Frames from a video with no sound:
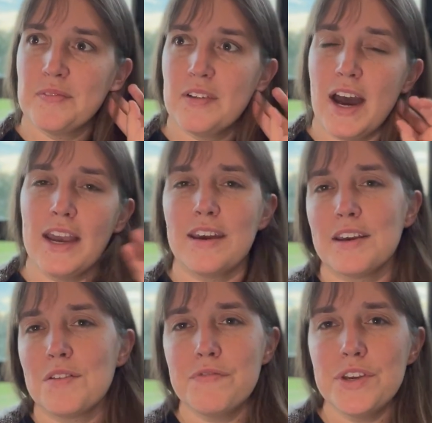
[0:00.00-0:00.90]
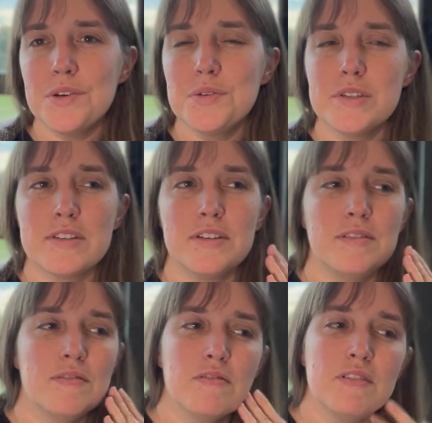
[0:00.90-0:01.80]
I get confused,
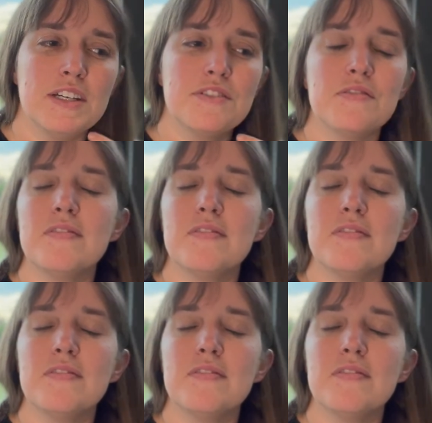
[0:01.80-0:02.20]
and it